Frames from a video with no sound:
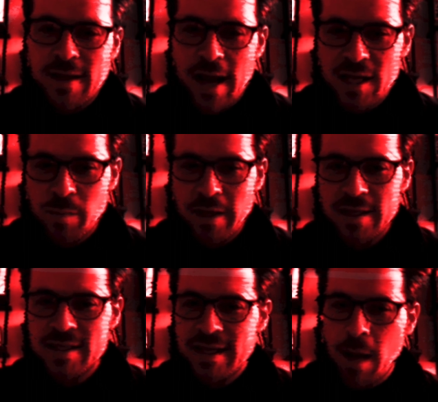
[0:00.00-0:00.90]

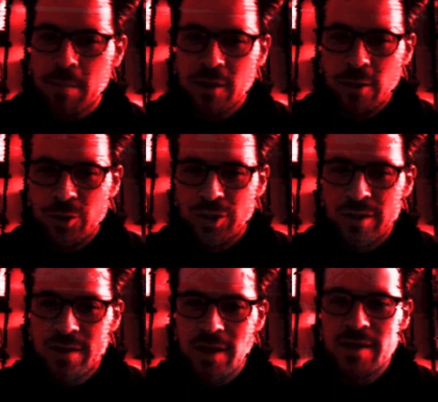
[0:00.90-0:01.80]
CASB, CNAPP
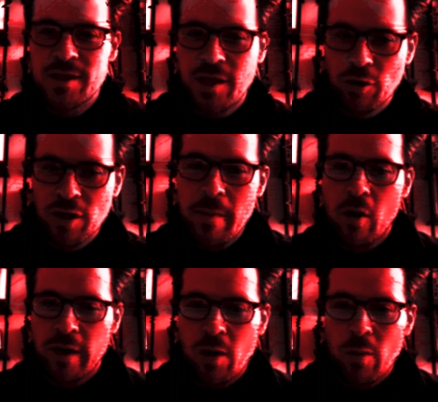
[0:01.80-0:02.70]
solutions, and secure
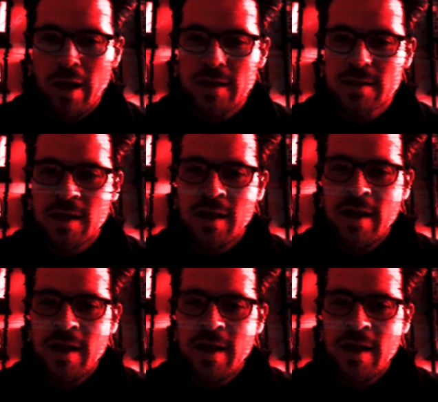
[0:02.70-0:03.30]
email gateways